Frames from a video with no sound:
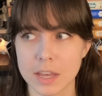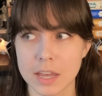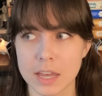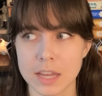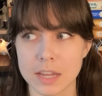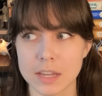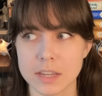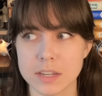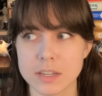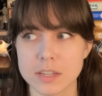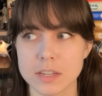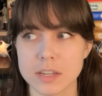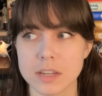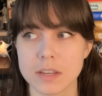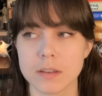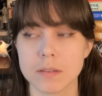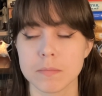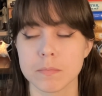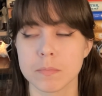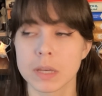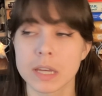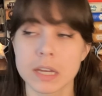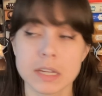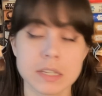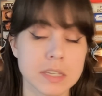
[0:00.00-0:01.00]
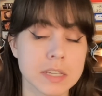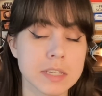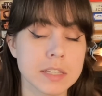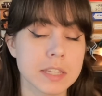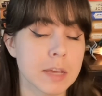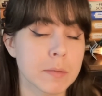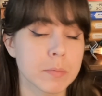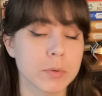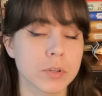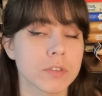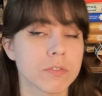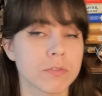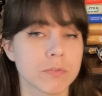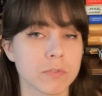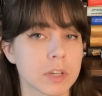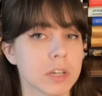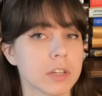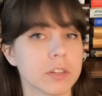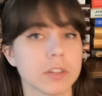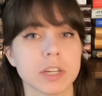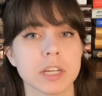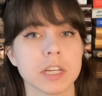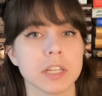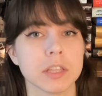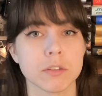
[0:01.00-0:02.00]
And because he's able to
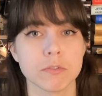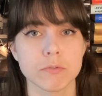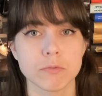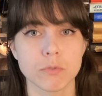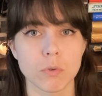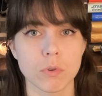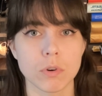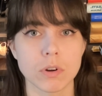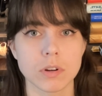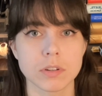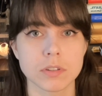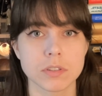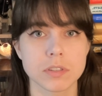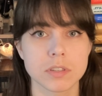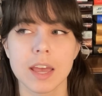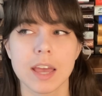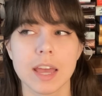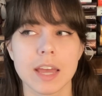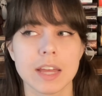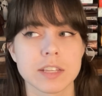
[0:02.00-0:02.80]
feel it in the Force.